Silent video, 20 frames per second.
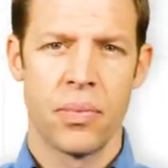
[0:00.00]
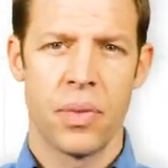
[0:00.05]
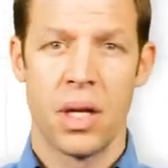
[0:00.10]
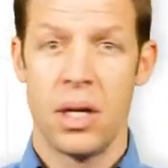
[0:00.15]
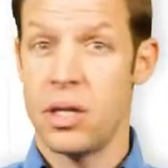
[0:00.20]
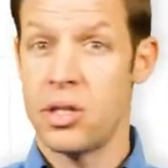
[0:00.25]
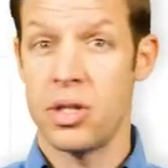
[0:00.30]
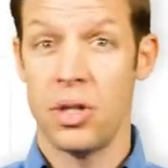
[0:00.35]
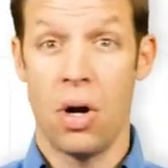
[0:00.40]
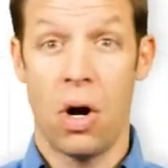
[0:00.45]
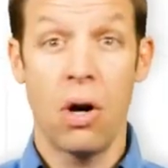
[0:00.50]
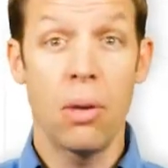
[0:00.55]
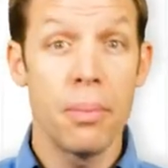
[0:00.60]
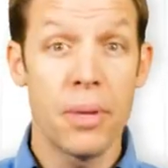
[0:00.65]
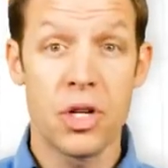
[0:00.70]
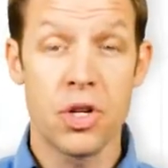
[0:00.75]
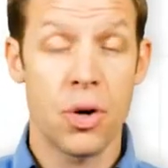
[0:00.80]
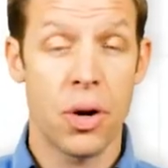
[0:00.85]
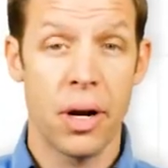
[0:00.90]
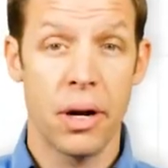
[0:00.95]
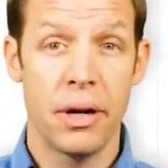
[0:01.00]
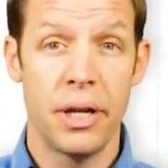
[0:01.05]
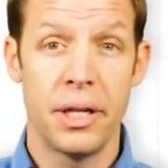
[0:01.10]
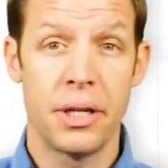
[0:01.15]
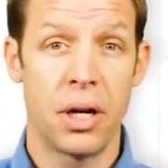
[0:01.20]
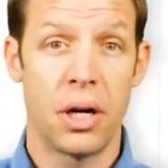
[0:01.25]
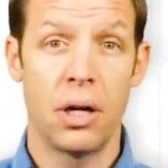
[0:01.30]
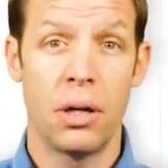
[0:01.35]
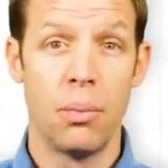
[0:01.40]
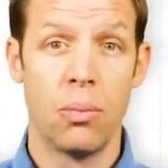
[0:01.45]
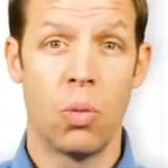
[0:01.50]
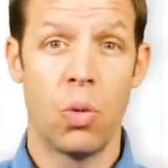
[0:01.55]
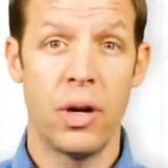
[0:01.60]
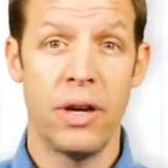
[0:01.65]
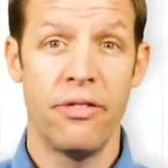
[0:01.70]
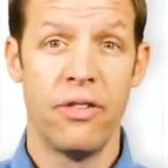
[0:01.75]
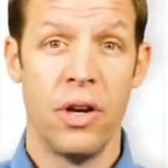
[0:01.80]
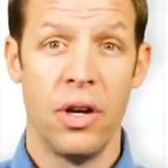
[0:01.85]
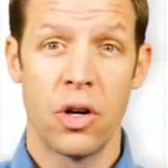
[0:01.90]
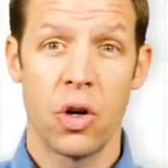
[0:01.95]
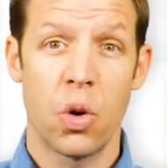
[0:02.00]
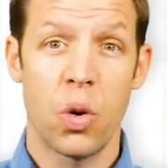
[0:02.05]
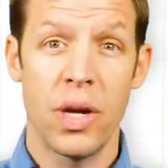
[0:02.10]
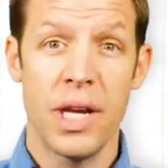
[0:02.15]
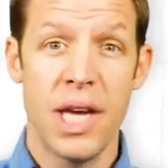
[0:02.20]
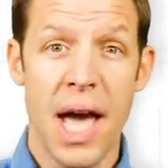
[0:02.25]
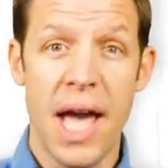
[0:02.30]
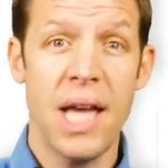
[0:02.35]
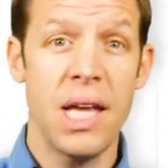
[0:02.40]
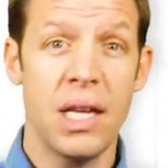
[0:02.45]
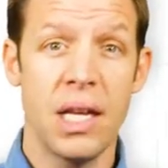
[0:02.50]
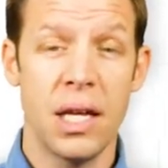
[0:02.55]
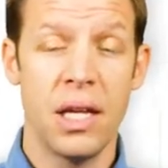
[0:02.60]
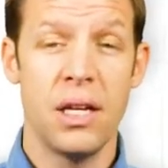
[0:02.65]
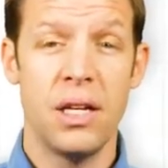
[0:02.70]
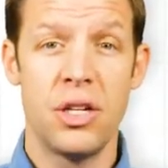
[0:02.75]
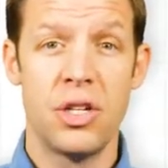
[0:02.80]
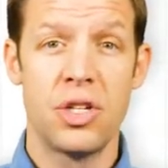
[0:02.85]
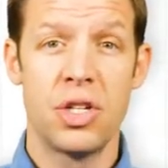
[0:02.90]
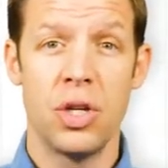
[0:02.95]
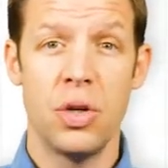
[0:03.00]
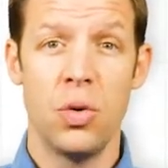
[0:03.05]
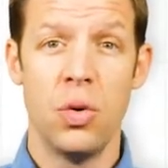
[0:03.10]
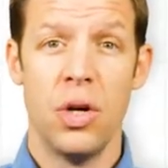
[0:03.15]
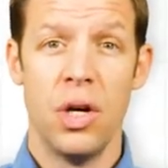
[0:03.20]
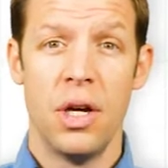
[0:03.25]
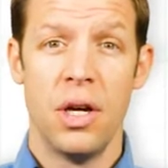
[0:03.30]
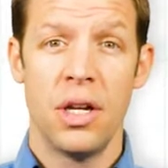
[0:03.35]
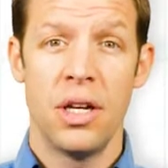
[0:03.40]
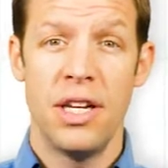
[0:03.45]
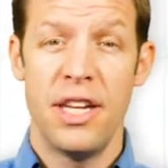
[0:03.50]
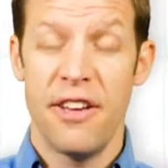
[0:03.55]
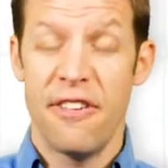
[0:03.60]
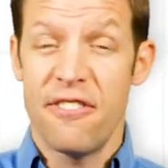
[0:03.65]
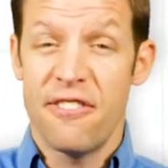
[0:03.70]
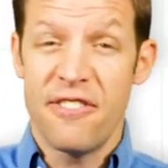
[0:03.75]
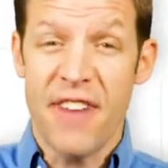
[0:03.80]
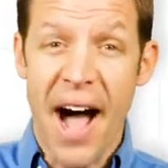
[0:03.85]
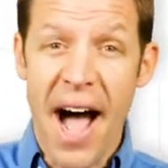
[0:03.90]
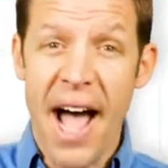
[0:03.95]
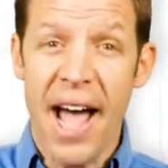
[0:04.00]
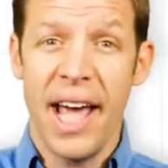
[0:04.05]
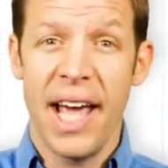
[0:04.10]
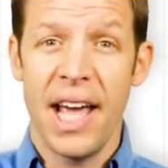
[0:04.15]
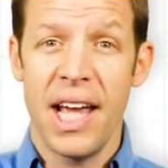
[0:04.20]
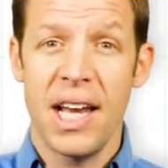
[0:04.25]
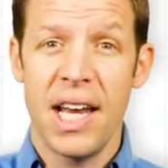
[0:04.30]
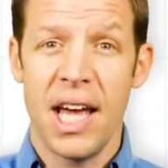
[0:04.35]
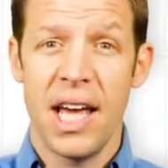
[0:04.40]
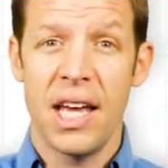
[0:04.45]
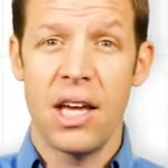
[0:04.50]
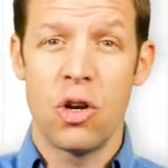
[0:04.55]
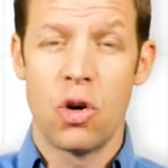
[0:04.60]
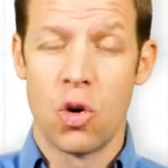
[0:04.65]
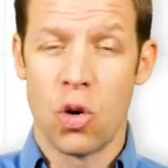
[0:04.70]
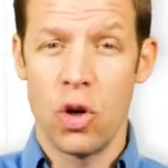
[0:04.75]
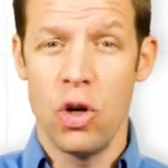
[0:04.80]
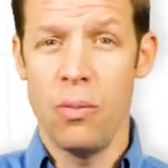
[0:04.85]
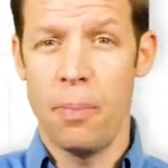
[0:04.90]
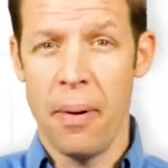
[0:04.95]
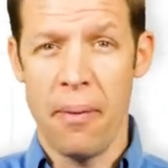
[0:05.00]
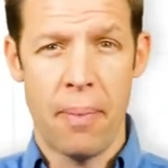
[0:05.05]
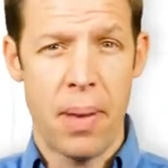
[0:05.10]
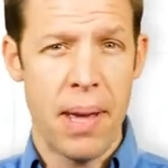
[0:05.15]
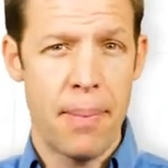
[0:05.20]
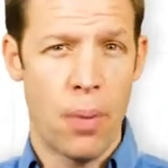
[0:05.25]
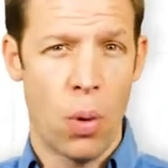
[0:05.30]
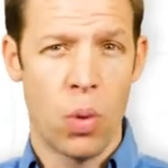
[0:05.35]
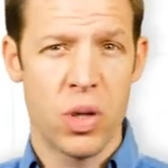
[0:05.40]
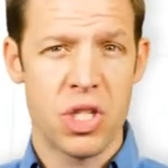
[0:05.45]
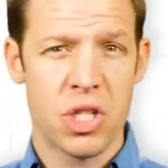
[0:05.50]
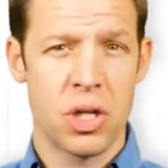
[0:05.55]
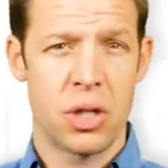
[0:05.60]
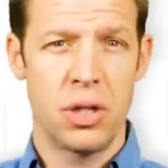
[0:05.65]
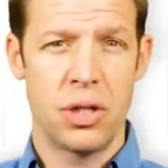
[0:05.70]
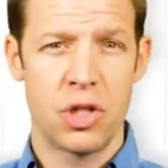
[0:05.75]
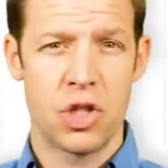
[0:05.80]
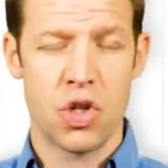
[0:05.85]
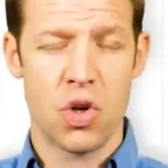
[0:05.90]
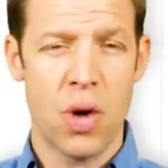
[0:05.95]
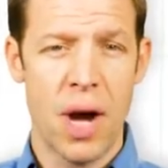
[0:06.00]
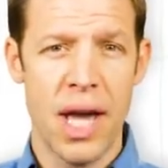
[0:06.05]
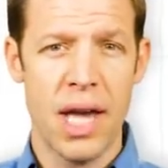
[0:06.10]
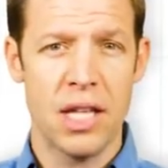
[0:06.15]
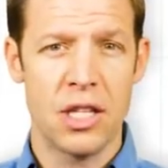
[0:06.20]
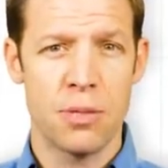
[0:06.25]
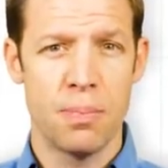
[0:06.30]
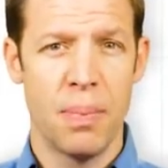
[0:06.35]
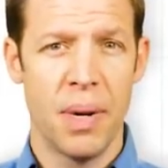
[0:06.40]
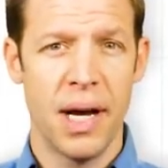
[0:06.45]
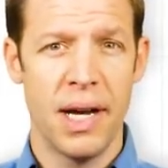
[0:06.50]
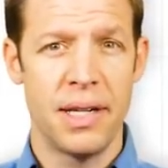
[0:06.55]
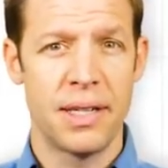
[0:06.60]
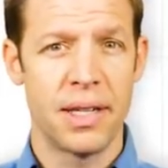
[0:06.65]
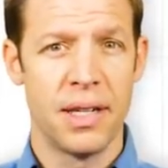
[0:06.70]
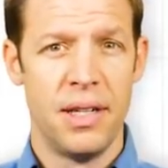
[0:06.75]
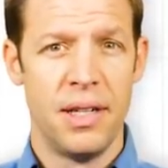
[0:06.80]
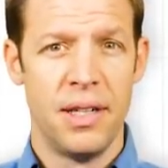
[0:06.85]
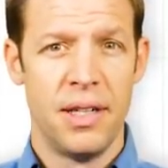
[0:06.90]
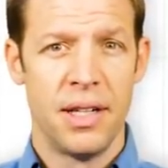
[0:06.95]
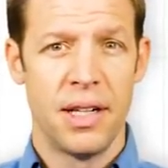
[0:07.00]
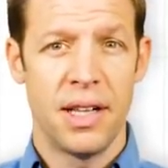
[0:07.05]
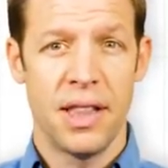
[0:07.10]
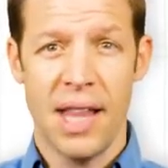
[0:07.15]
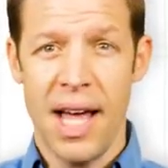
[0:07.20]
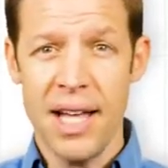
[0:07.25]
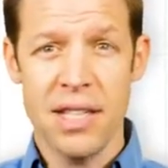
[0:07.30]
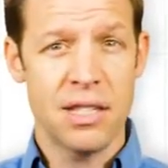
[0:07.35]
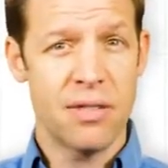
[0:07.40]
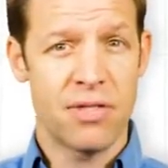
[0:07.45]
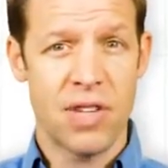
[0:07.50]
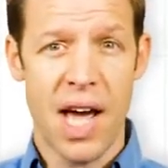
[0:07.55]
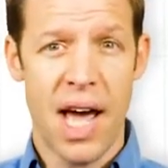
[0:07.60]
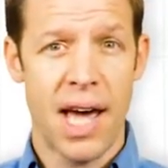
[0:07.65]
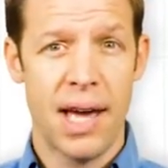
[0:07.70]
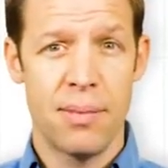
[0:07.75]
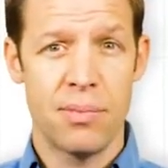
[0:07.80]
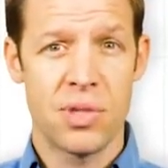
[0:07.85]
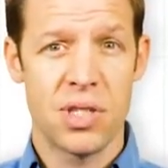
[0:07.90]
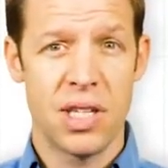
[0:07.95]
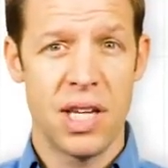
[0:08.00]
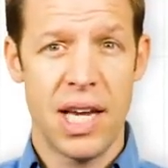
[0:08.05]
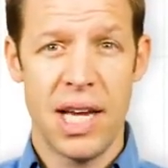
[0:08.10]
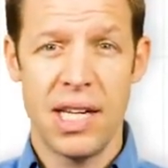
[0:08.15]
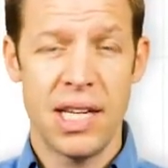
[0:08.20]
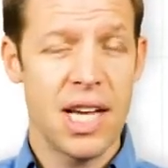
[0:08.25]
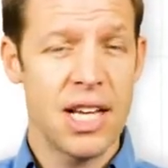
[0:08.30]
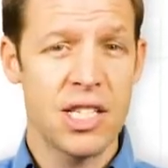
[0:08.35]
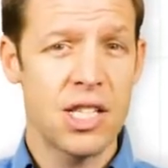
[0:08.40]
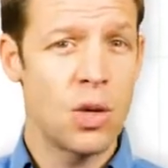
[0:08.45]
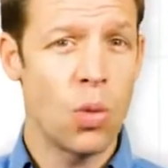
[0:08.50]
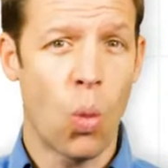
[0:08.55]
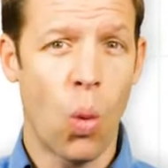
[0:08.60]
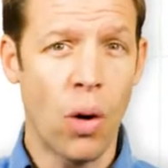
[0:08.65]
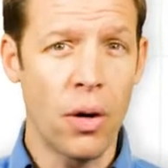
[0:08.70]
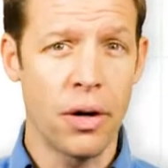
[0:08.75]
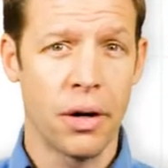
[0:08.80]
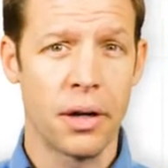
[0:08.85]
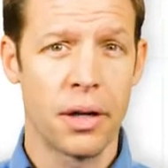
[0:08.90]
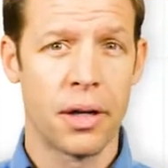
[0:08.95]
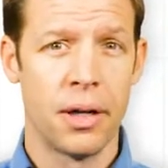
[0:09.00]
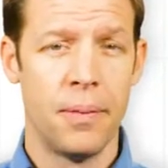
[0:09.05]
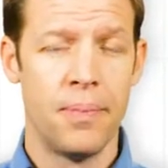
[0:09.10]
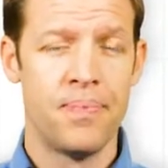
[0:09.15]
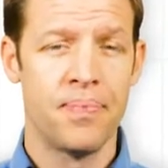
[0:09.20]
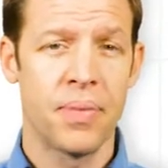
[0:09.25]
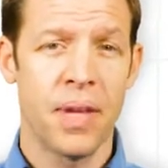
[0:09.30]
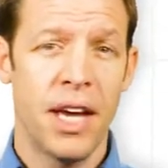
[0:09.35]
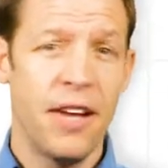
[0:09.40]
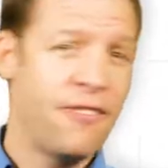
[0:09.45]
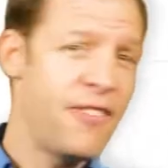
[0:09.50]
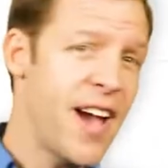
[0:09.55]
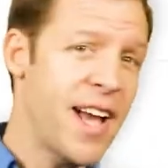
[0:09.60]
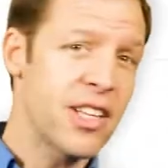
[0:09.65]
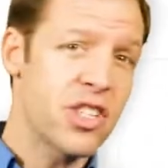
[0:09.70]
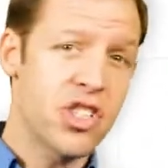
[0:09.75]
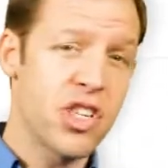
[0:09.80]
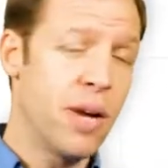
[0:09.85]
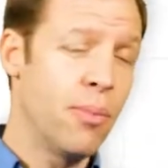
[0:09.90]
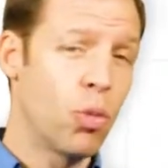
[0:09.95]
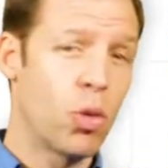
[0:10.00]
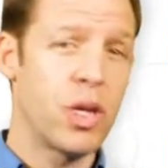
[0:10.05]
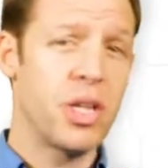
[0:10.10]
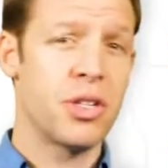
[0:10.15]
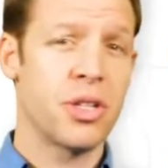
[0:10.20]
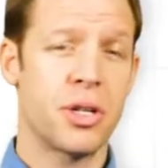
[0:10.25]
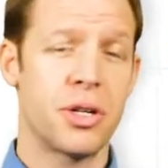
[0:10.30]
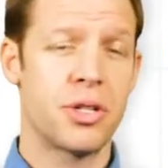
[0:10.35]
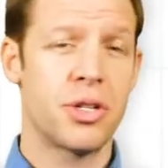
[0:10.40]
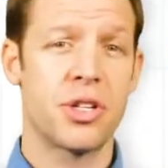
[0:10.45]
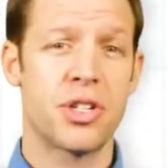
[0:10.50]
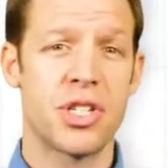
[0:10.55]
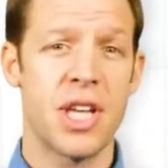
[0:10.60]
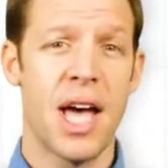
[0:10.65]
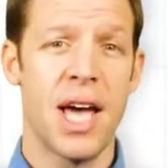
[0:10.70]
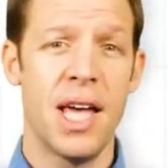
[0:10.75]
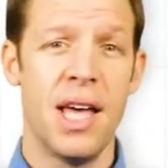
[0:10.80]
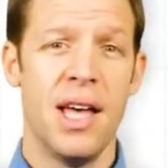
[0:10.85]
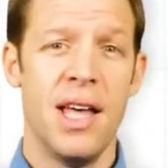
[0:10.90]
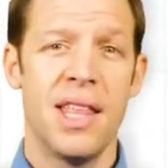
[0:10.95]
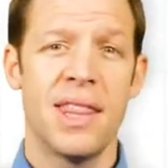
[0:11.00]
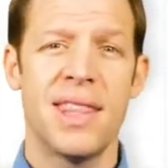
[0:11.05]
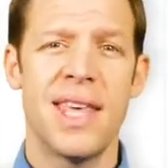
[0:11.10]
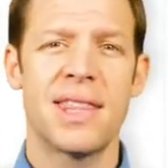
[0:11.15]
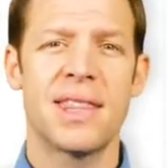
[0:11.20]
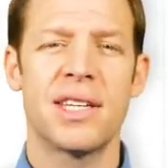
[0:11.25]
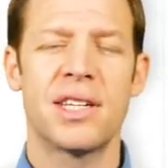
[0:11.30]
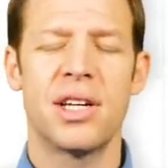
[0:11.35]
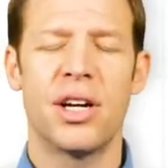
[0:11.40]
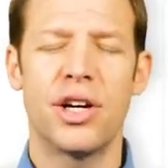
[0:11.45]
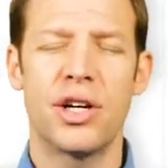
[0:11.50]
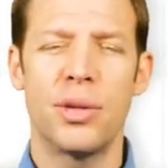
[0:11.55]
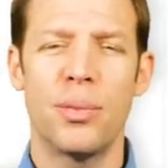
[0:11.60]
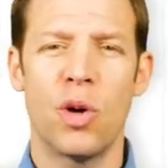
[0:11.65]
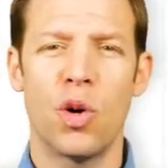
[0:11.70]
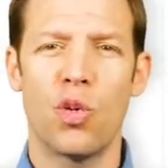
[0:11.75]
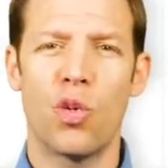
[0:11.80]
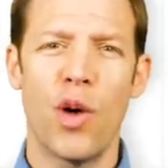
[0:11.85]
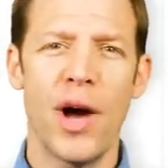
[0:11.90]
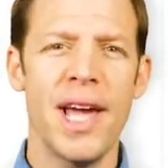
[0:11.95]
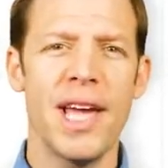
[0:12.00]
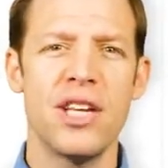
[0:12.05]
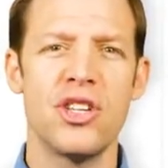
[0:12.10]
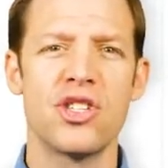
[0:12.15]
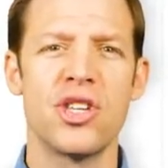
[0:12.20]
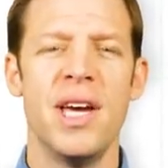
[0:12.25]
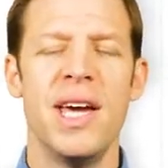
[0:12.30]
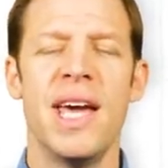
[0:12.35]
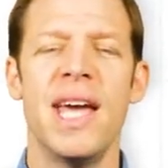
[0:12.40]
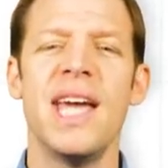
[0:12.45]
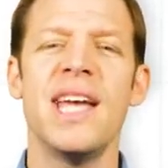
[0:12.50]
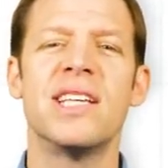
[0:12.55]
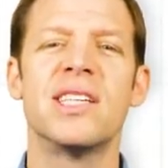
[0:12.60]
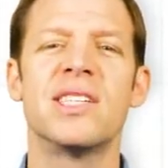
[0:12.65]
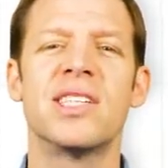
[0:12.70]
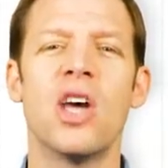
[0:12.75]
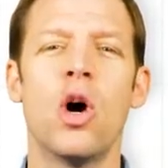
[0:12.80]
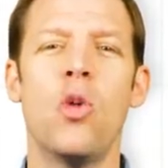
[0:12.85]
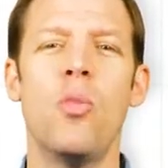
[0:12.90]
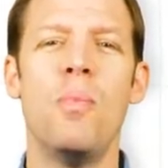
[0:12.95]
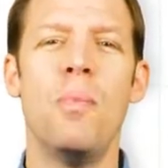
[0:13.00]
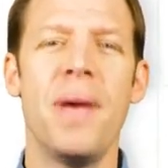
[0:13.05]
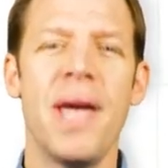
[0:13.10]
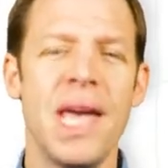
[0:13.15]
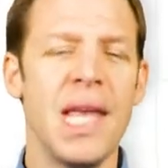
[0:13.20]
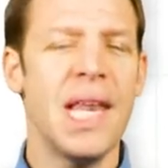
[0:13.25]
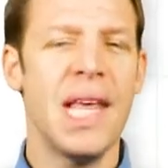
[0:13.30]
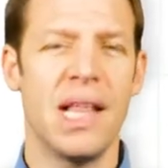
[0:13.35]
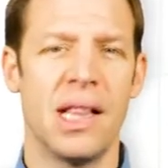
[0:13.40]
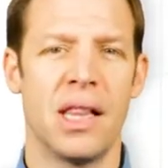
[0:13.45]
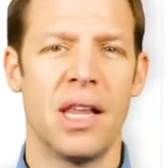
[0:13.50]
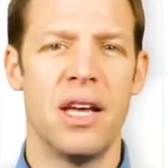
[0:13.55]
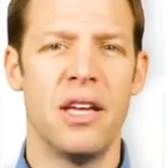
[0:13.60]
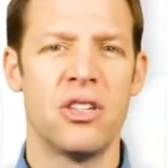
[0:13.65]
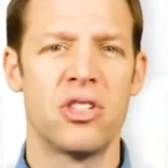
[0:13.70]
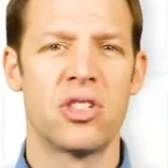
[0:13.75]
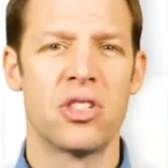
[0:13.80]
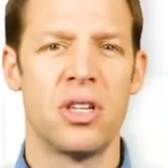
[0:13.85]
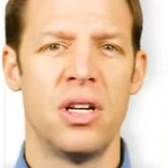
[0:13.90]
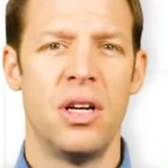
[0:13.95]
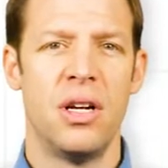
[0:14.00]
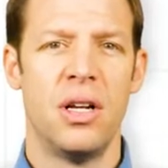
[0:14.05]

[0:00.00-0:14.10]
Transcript: It's an arbitrary term we've created to define a group of people with certain traits, but lots of times it doesn't work. In fact, some researchers say that the term race is so meaningless